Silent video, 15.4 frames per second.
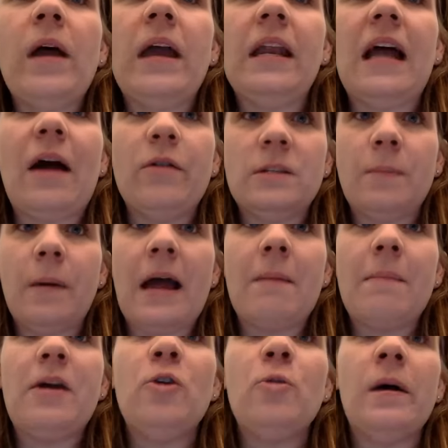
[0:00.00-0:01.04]
I was buying
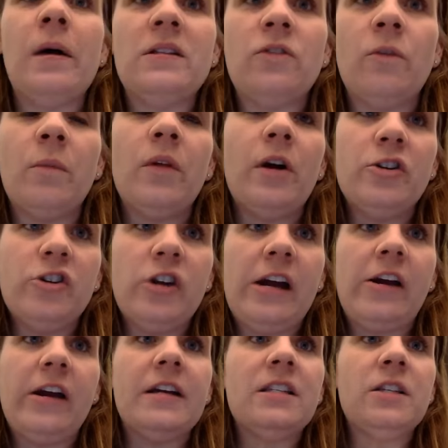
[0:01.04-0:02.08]
my coupons from a larger
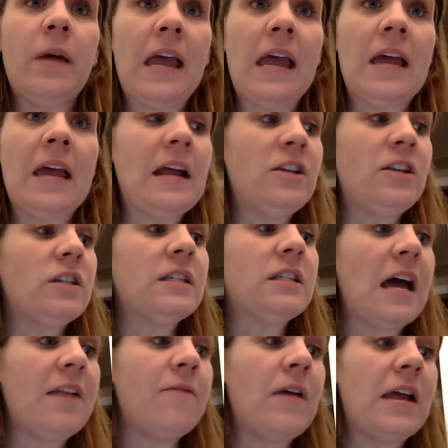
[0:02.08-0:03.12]
area. So, Ann, I just
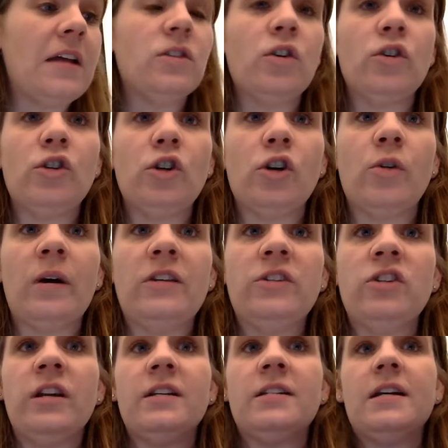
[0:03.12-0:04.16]
kind of answered your
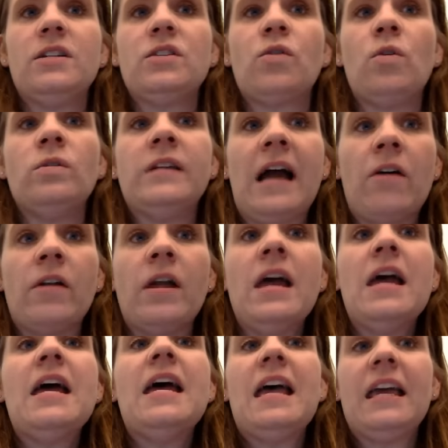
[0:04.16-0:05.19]
question as I scroll down,
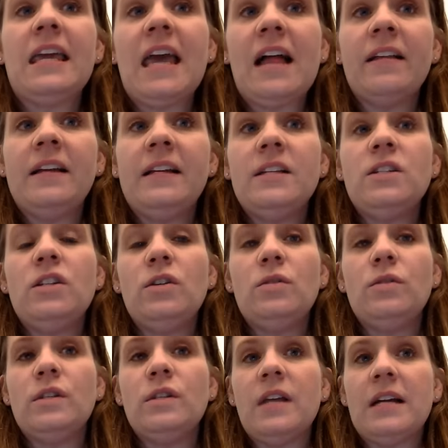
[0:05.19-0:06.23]
and Kelly did too.
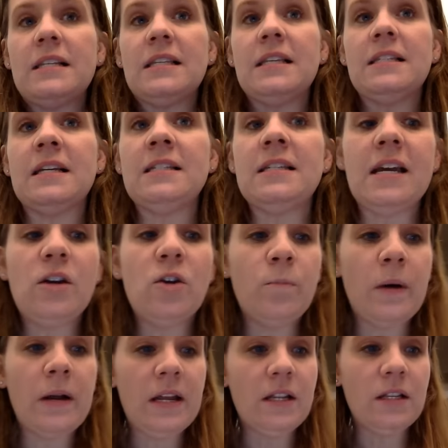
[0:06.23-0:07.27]
So, that's the
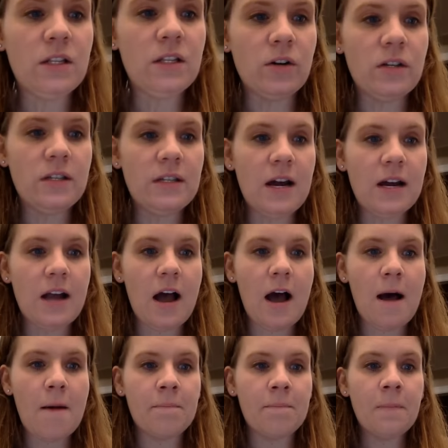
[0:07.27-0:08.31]

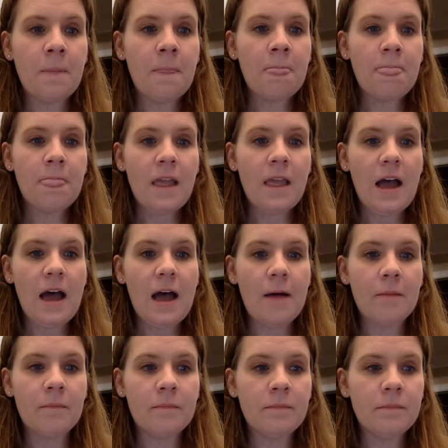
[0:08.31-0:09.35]
SundayCouponInserts.com.
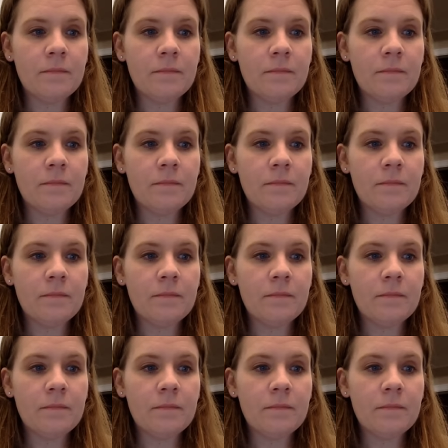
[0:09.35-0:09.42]
Um,